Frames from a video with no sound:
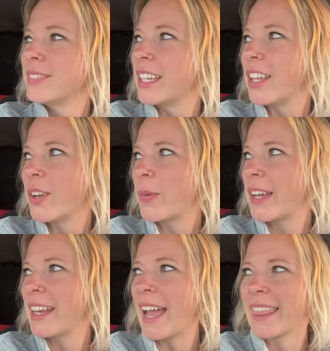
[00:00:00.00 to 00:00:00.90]
You know
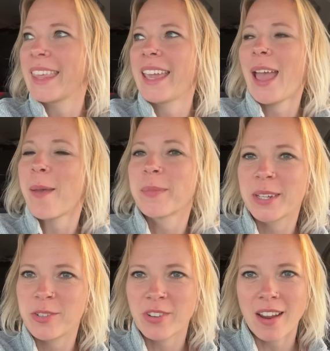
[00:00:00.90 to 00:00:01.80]
what? I think I'm
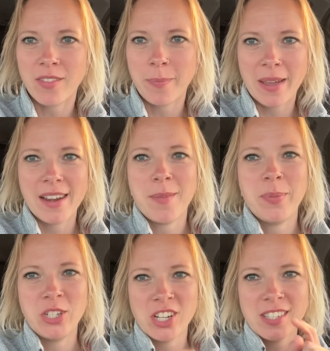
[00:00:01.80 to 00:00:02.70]
gonna drive up on it,
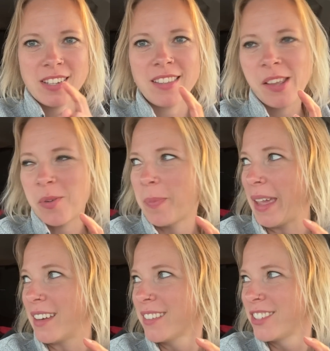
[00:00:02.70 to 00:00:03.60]
but just a little
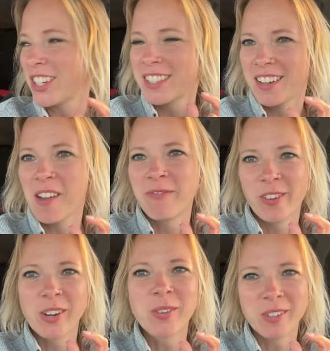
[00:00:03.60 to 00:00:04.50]
bit, just enough
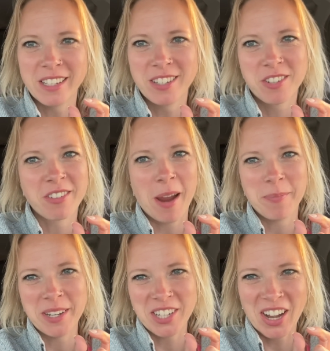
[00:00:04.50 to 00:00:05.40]
for a cool
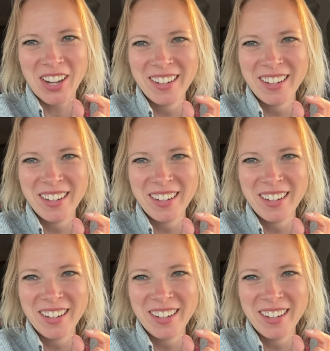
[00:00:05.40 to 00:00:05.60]
Instagram picture.